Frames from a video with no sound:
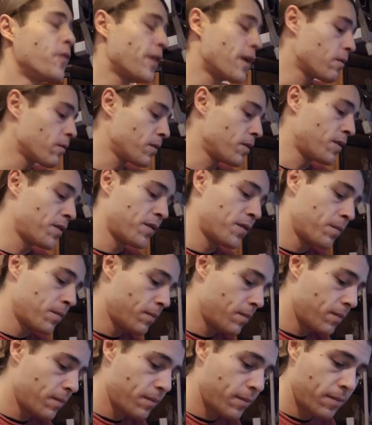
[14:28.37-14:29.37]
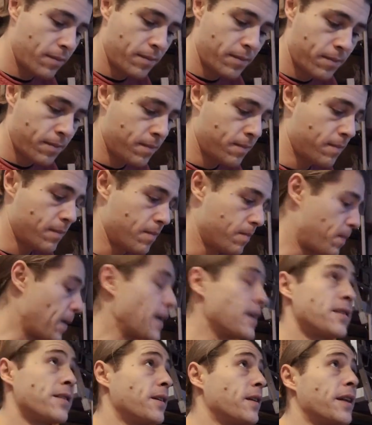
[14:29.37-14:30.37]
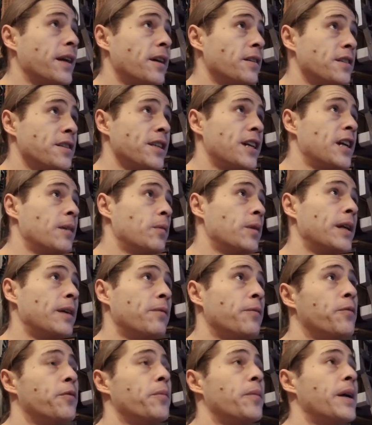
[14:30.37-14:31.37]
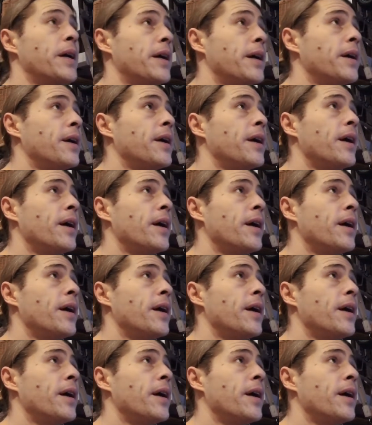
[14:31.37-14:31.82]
That was basically unseeable even for me.